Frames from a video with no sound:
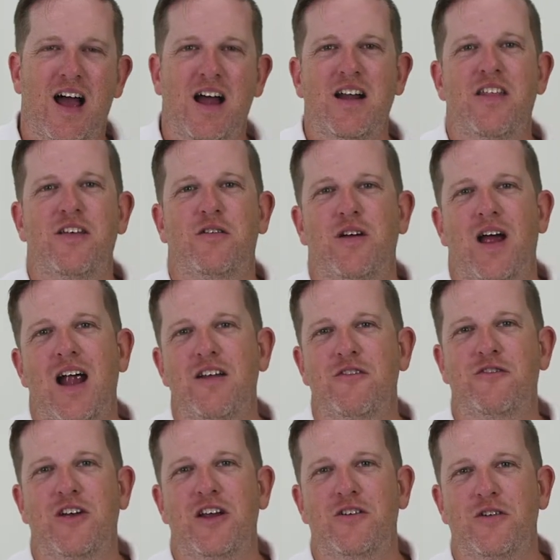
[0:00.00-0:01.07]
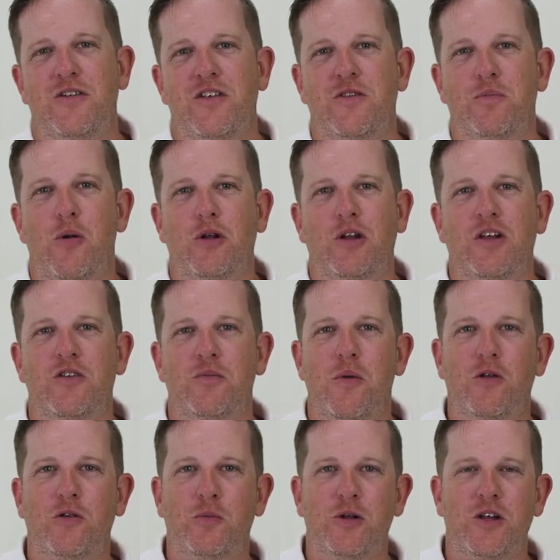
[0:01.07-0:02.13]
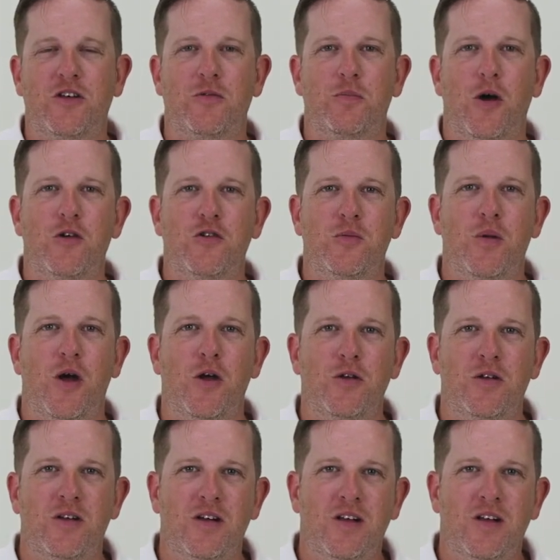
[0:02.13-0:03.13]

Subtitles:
Another creative feature of this model is multiple exposure mode.